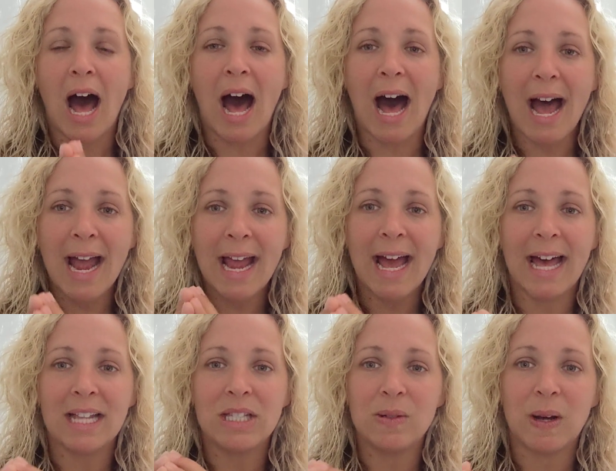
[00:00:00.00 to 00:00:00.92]
I
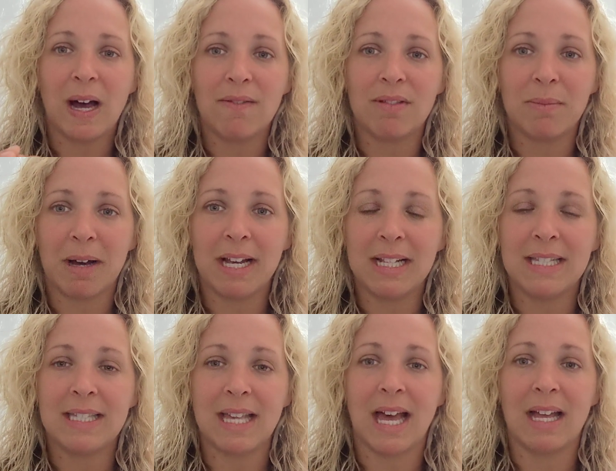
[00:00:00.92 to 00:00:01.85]
had to have the
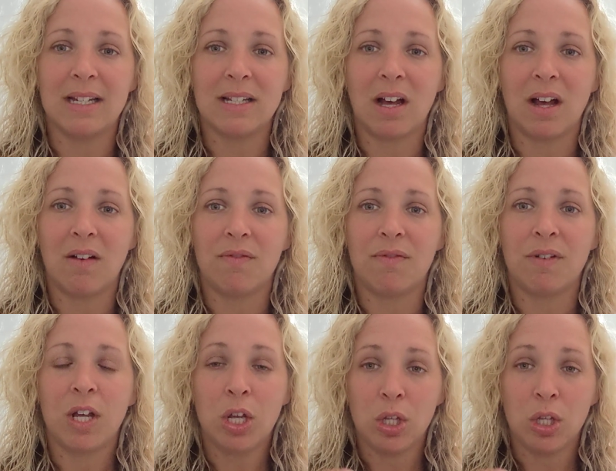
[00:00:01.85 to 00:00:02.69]
mindset of,